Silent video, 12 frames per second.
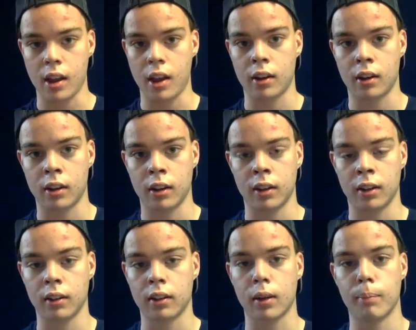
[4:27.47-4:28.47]
and I
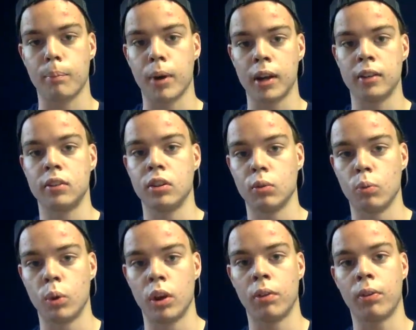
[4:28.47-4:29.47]
combined it
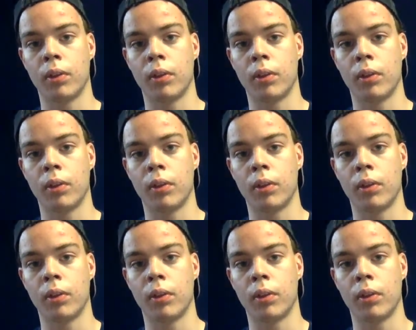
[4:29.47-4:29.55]
with